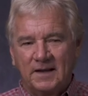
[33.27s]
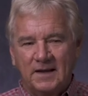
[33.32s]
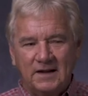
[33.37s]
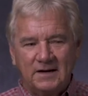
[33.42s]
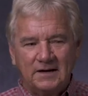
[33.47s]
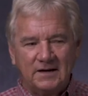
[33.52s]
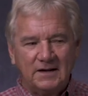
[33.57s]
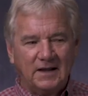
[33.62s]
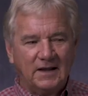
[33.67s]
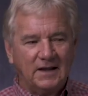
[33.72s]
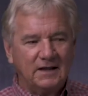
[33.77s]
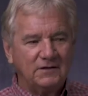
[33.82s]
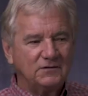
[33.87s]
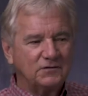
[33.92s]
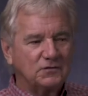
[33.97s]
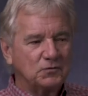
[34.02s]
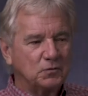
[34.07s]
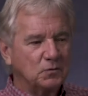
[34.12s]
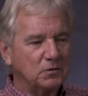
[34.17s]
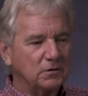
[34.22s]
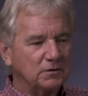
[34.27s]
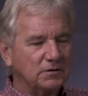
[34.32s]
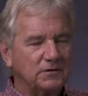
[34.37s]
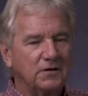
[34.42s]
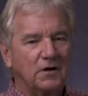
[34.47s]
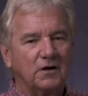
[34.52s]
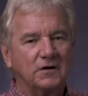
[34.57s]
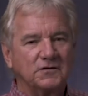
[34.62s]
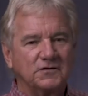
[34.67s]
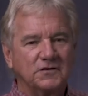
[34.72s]
and he heads toward
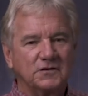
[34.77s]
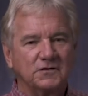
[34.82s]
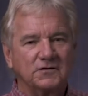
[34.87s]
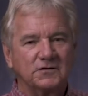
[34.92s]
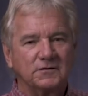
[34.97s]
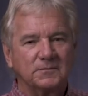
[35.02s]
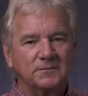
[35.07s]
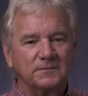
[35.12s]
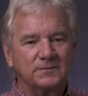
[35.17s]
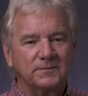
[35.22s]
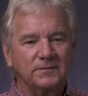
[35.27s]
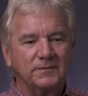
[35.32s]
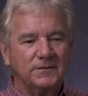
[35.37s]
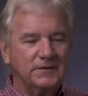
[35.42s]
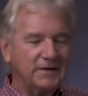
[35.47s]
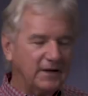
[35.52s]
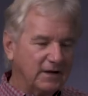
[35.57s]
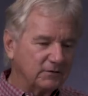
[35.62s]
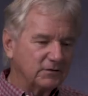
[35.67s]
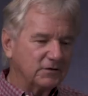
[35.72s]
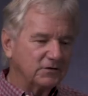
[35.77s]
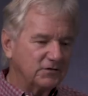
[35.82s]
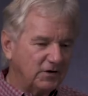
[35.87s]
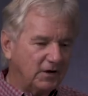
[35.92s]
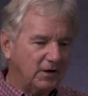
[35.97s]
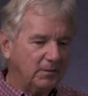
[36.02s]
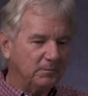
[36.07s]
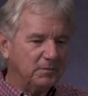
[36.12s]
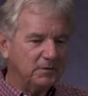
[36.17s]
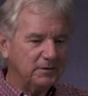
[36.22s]
Tarshish down to
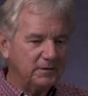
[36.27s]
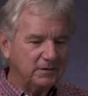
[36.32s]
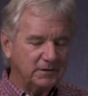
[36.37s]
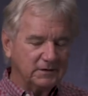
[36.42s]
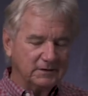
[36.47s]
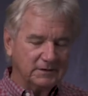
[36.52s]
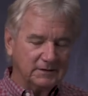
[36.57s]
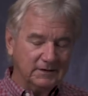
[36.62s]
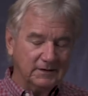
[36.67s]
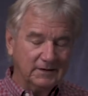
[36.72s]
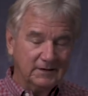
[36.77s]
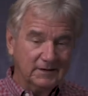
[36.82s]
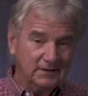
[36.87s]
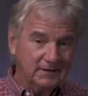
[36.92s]
Joppa, then